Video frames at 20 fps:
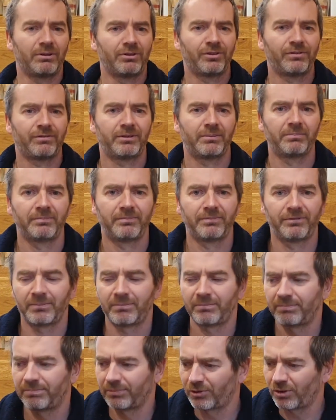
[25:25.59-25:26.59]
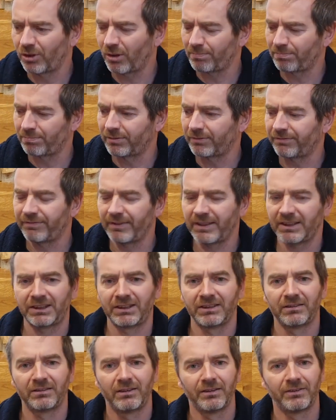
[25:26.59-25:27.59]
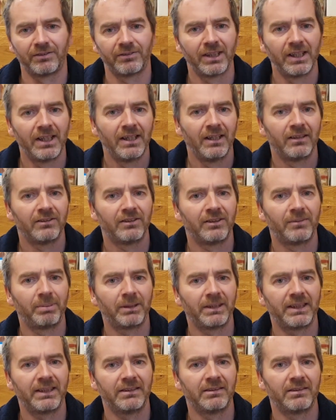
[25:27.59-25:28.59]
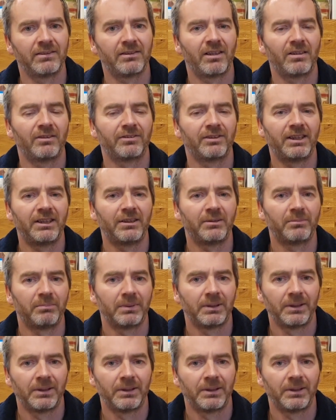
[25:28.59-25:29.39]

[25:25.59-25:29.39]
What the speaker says: from top professionals to beginners, asking them